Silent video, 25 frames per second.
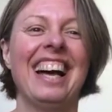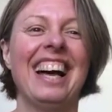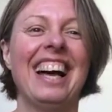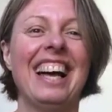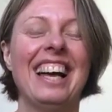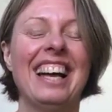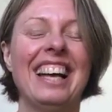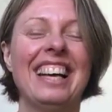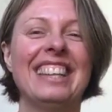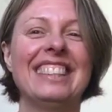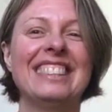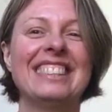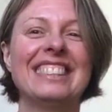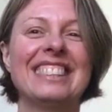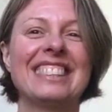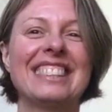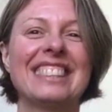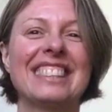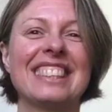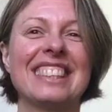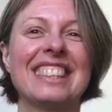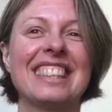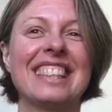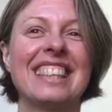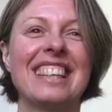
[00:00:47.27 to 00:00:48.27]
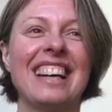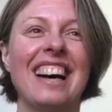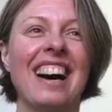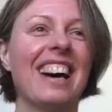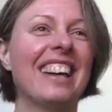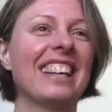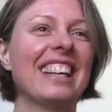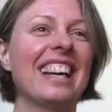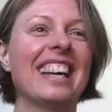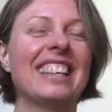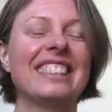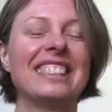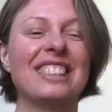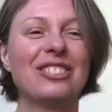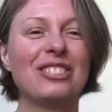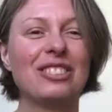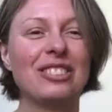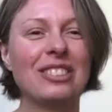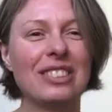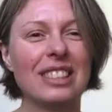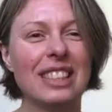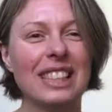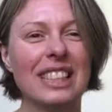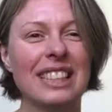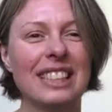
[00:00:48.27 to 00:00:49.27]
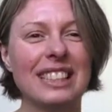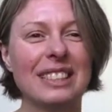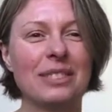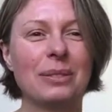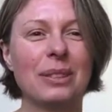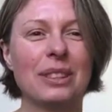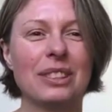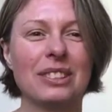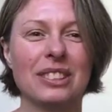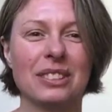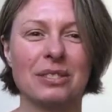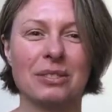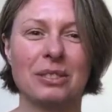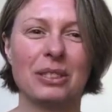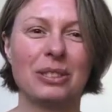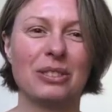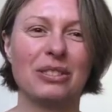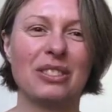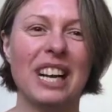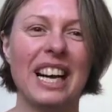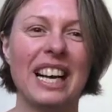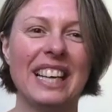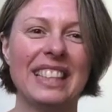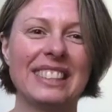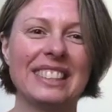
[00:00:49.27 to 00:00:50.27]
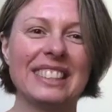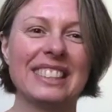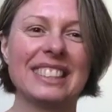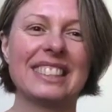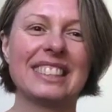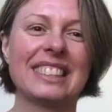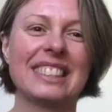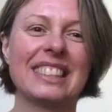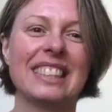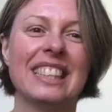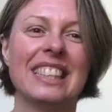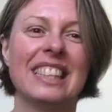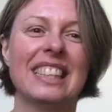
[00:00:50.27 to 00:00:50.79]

And I had a really wonderful rest,